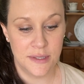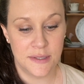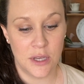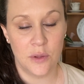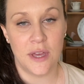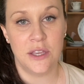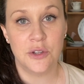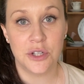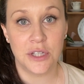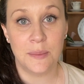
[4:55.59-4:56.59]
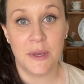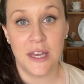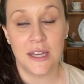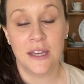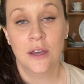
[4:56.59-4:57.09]
So they usually
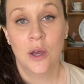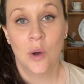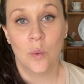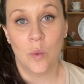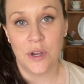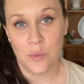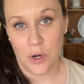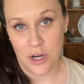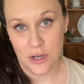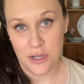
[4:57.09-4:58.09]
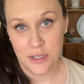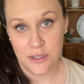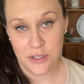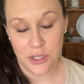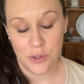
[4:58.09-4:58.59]
pick one word
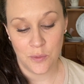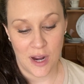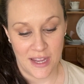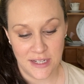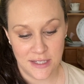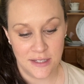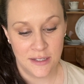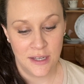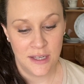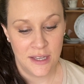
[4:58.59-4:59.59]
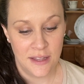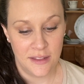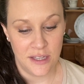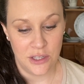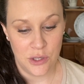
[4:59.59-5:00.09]
to write
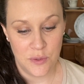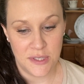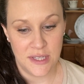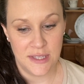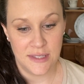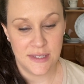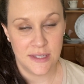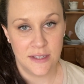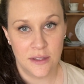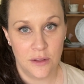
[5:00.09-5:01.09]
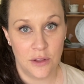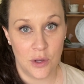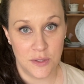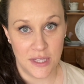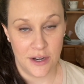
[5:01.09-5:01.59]
that uses
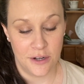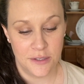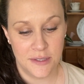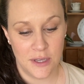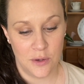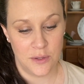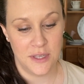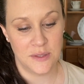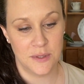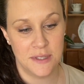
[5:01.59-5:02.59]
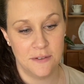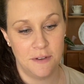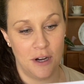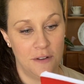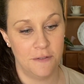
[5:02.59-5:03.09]
those letters. So this was the
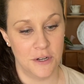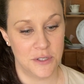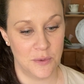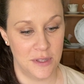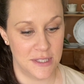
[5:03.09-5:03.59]
very first one.